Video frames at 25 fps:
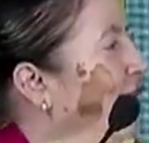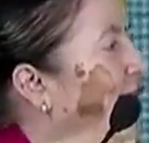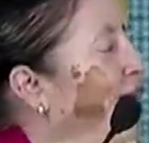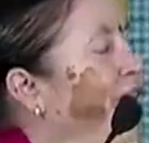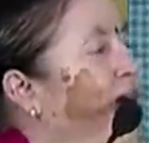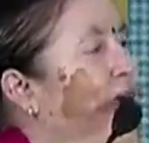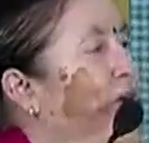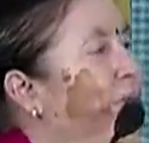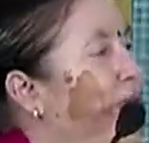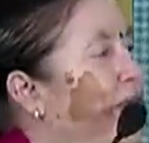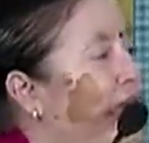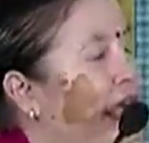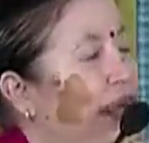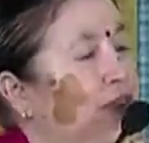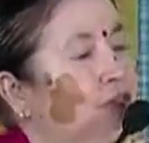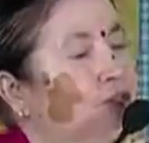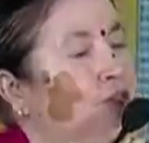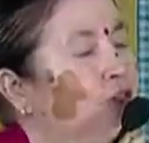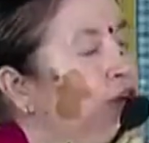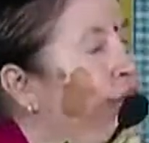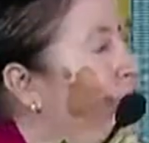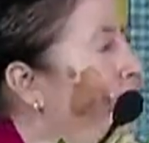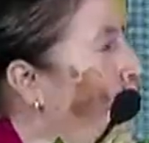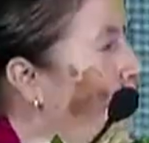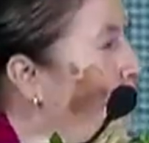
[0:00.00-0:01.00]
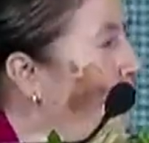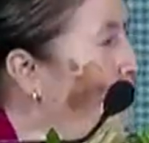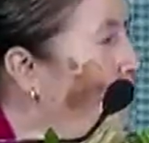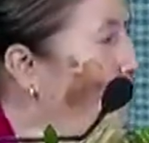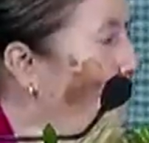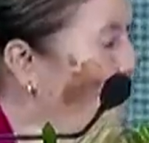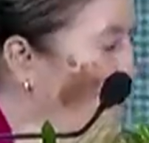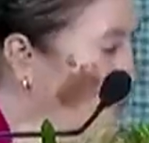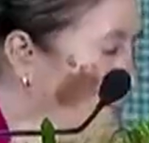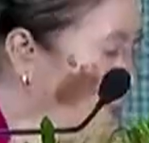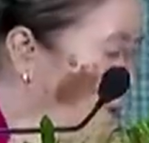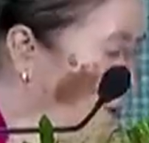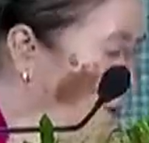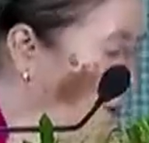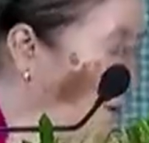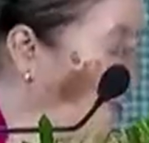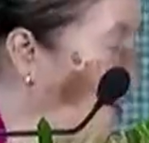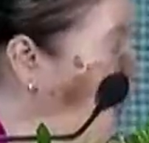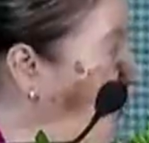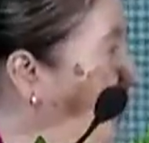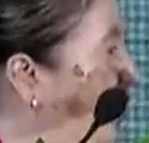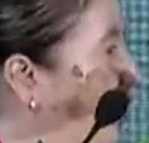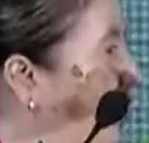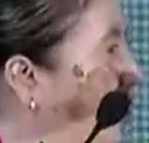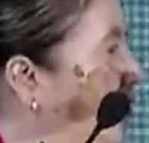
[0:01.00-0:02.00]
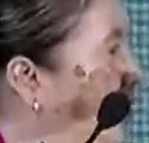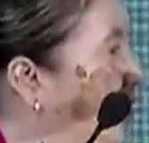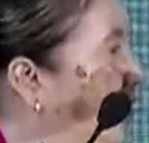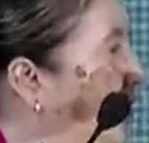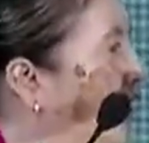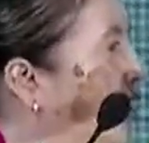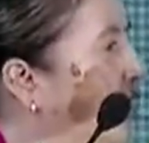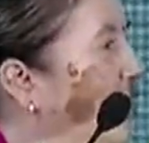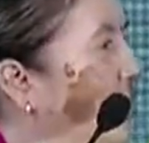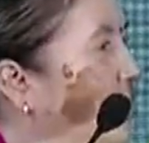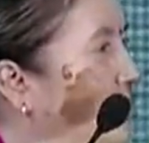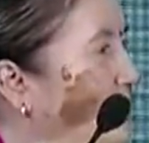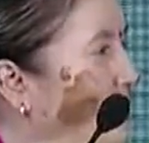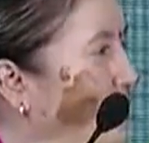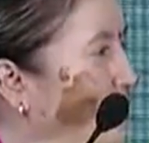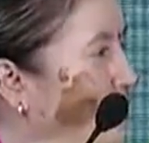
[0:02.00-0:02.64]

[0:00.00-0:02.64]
I'm thankful to Argus News